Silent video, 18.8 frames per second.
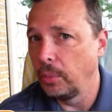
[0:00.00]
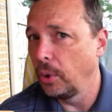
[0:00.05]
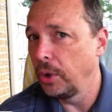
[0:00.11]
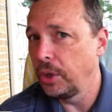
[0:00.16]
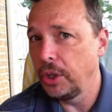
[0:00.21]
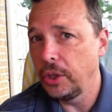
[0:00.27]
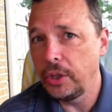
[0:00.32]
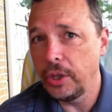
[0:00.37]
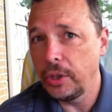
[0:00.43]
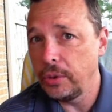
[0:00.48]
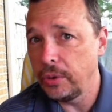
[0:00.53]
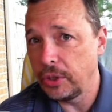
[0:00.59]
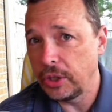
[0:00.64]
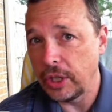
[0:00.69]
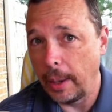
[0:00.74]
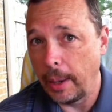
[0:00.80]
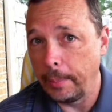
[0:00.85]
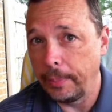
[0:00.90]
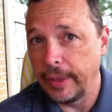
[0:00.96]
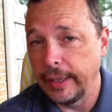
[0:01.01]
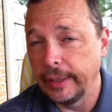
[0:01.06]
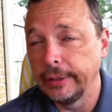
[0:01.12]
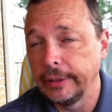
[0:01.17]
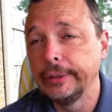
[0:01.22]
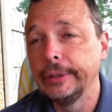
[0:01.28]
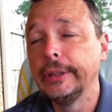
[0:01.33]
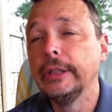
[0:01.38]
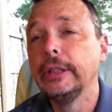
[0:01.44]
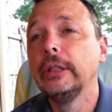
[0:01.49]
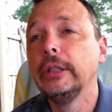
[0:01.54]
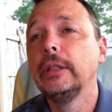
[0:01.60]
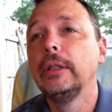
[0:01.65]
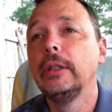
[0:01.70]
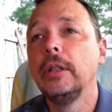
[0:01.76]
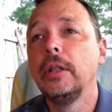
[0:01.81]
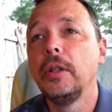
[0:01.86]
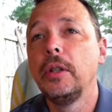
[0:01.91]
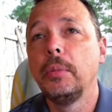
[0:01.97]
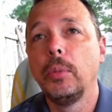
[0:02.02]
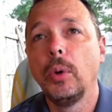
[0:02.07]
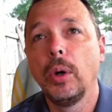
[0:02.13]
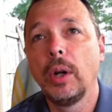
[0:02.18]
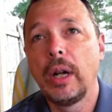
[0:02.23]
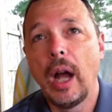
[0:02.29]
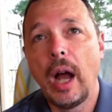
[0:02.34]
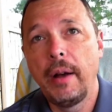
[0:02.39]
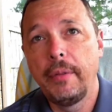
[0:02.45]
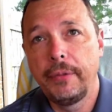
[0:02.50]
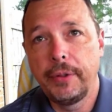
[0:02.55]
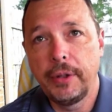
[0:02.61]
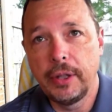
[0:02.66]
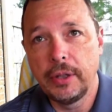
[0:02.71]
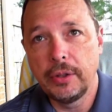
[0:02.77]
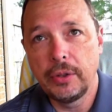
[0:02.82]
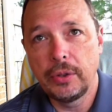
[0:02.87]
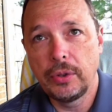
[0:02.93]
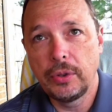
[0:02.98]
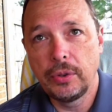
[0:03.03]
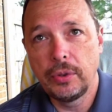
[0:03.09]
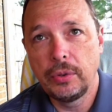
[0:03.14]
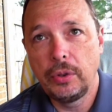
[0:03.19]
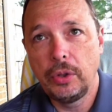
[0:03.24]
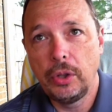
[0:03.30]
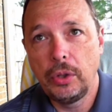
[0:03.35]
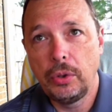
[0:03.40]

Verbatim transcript: The more you do something, the more confidence